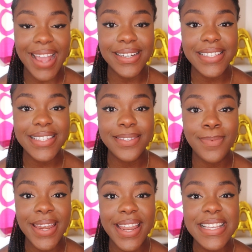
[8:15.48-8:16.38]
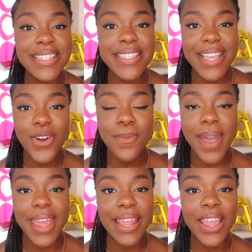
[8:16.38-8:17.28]
I didn't spend a single
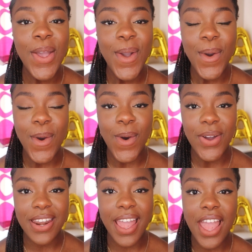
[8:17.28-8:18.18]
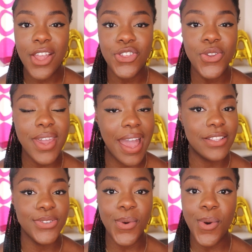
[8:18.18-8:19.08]
penny on
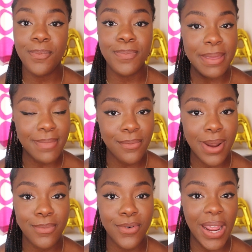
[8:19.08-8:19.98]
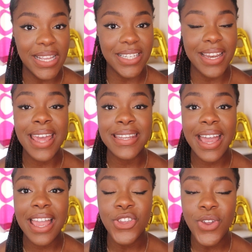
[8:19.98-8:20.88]
UCAT or BMAT preparation,
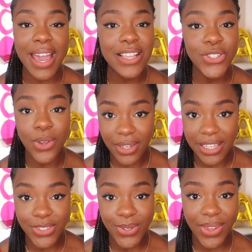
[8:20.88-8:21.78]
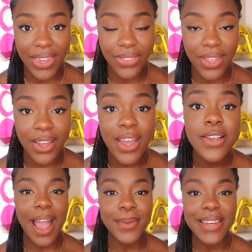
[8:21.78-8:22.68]
and you guys don't need to either.
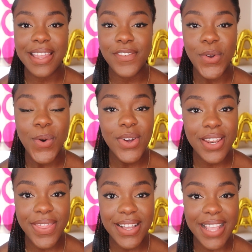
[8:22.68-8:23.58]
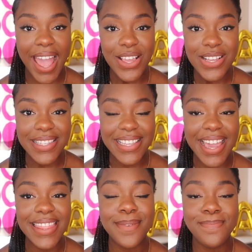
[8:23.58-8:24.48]
I'm going to give you all the things I used to
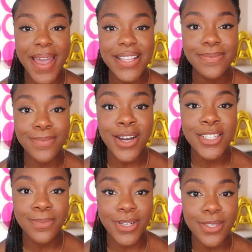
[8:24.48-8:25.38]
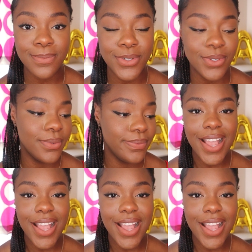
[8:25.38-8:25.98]
get the best marks possible.